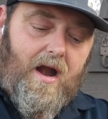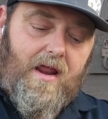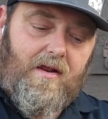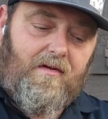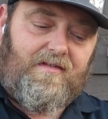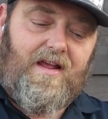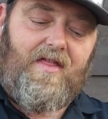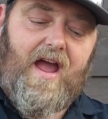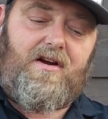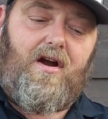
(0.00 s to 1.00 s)
and it'll send
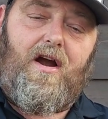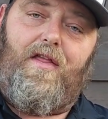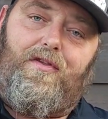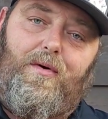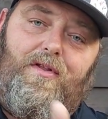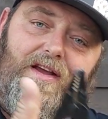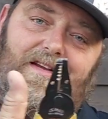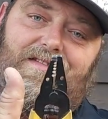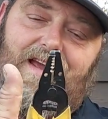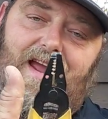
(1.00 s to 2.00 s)
that current through
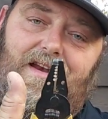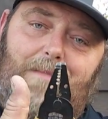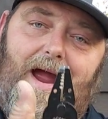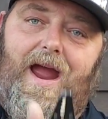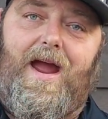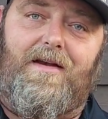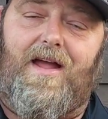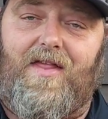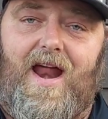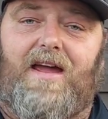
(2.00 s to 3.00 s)
this into my hand,
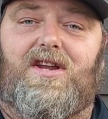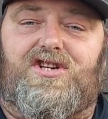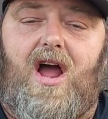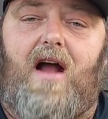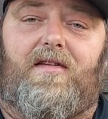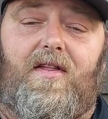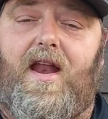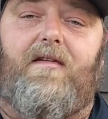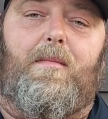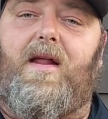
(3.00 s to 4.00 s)
and then I get shocked, and then
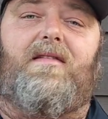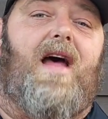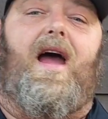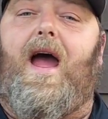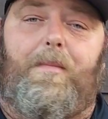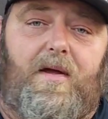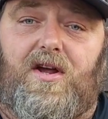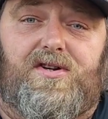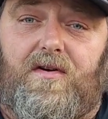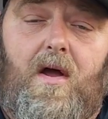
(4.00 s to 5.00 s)
everybody's not happy
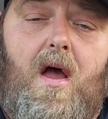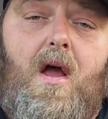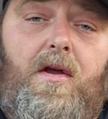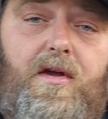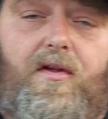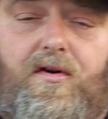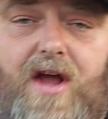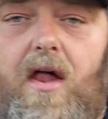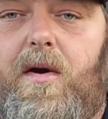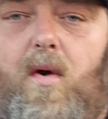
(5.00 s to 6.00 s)
because you're either
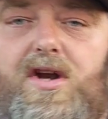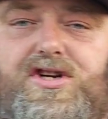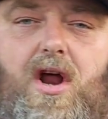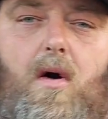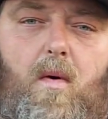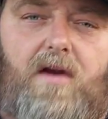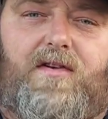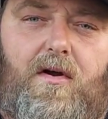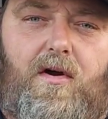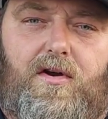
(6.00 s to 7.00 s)
yelling words you don't want
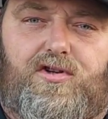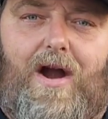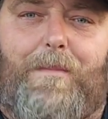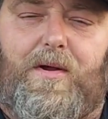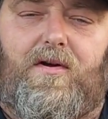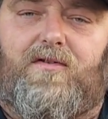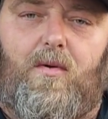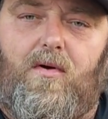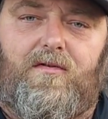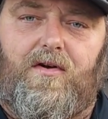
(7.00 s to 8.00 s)
to, or you're dropping your
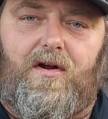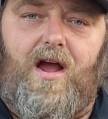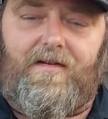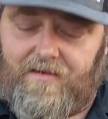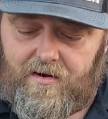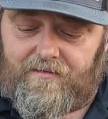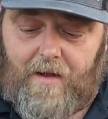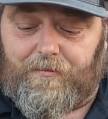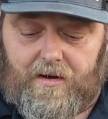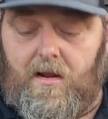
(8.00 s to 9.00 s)
tools, or you're cussing or
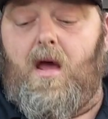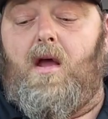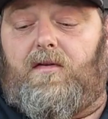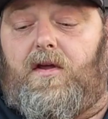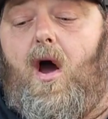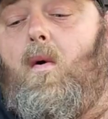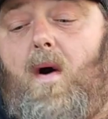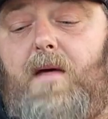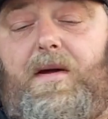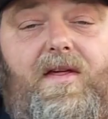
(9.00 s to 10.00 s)
something. So you don't
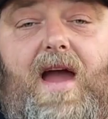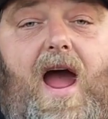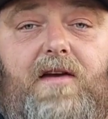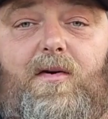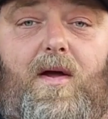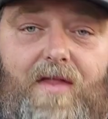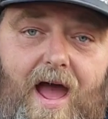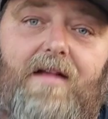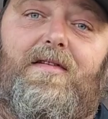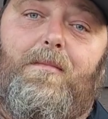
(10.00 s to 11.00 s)
want to be the guy doing
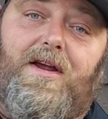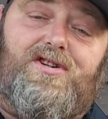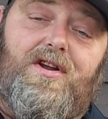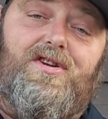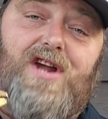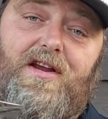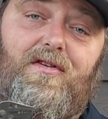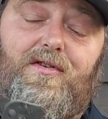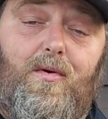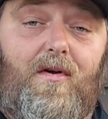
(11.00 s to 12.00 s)
that, so make sure you check your
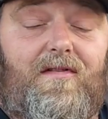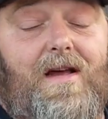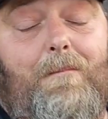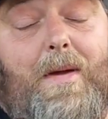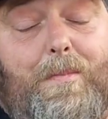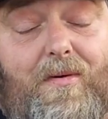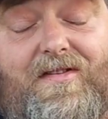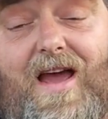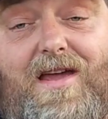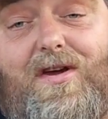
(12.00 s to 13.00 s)
tools. Some people
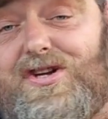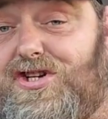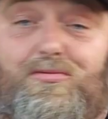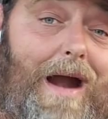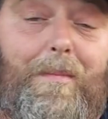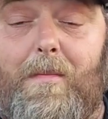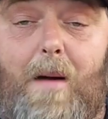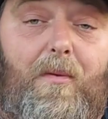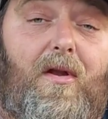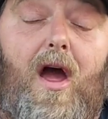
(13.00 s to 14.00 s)
say you can just wrap them
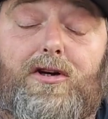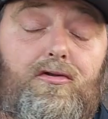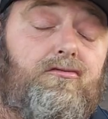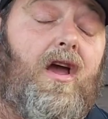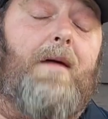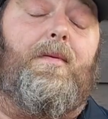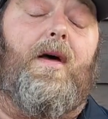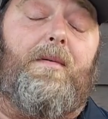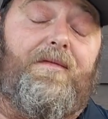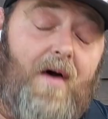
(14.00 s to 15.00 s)
up with electrical tape and
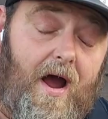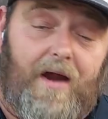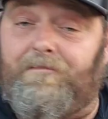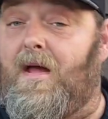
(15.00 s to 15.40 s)
they'll be fine.